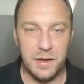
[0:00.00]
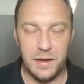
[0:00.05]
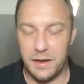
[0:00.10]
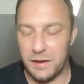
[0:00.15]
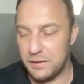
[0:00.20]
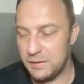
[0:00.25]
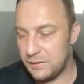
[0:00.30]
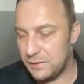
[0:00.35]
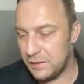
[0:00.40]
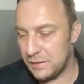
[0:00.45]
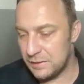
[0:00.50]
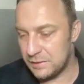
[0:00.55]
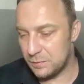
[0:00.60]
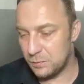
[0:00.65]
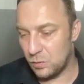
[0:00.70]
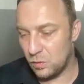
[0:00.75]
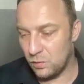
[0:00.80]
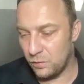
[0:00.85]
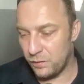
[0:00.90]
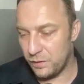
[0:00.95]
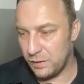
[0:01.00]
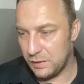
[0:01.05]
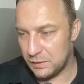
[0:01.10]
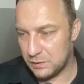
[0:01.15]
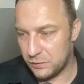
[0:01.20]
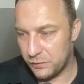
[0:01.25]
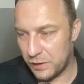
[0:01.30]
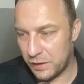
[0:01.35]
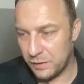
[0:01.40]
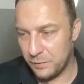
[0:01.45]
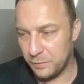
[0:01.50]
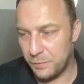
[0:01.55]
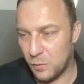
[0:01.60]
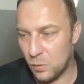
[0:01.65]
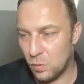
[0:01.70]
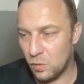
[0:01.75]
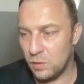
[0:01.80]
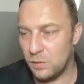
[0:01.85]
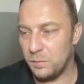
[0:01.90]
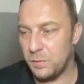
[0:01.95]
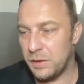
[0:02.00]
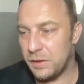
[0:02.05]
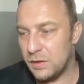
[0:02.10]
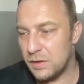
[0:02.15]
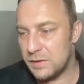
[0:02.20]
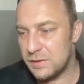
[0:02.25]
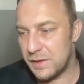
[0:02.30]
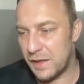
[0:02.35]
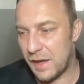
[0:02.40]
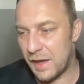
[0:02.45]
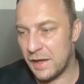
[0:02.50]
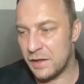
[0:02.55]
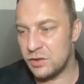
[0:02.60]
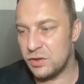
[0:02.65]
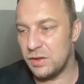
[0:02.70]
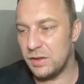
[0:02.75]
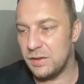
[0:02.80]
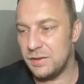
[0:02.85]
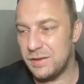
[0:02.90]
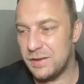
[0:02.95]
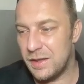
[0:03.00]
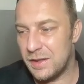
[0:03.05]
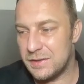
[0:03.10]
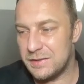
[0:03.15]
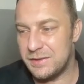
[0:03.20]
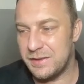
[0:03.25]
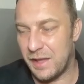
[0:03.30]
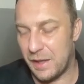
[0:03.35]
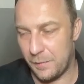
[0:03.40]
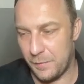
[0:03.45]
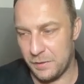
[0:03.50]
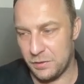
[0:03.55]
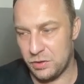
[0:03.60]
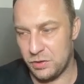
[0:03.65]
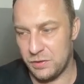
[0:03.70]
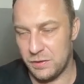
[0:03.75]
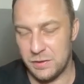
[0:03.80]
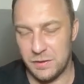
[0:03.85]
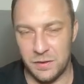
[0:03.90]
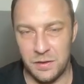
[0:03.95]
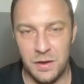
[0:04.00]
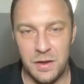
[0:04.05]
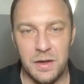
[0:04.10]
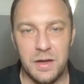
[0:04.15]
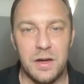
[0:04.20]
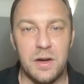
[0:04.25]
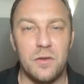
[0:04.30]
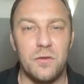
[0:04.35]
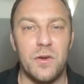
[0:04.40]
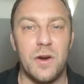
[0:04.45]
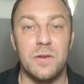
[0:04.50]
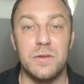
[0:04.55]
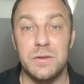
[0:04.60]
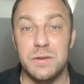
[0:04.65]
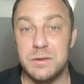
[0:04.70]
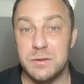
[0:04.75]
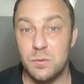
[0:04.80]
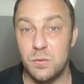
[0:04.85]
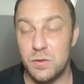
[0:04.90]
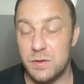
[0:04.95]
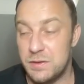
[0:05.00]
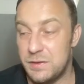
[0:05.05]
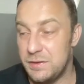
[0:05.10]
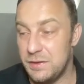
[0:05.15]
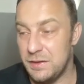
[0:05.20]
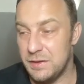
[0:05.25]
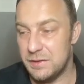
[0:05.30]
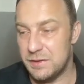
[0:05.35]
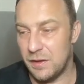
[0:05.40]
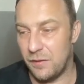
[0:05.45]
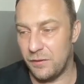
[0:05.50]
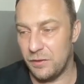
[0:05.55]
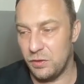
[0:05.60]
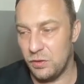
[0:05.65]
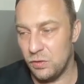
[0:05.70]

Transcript: And this move is very important because actually it does damage here around the square c7.